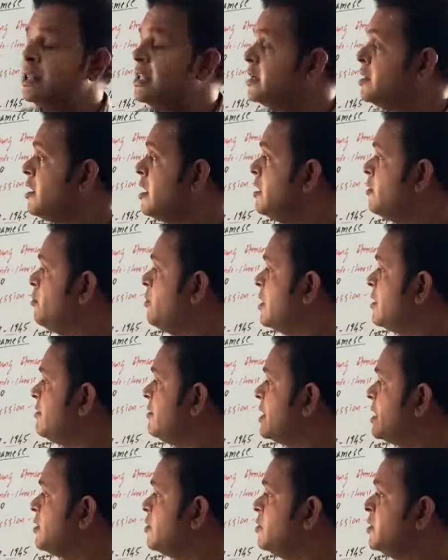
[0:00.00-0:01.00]
that is what
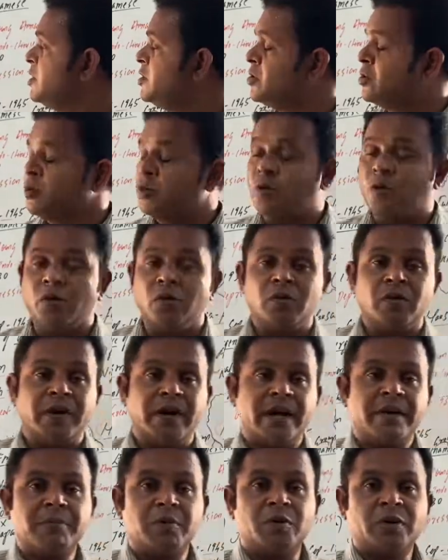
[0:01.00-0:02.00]
we are going to know
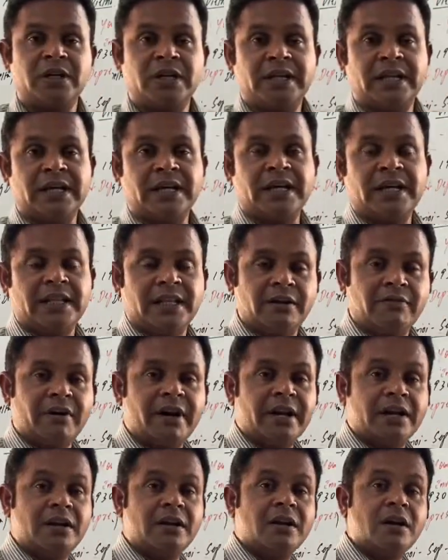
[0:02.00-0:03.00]
about the
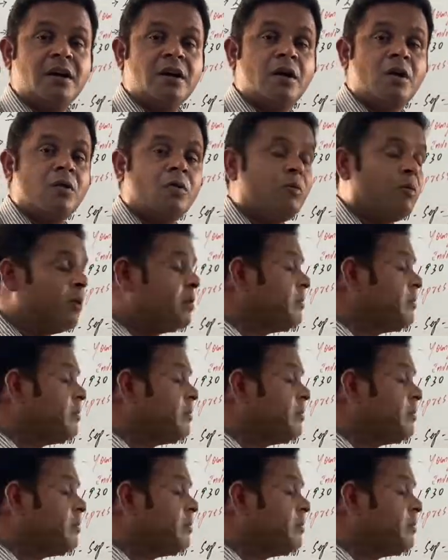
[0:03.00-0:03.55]
one, what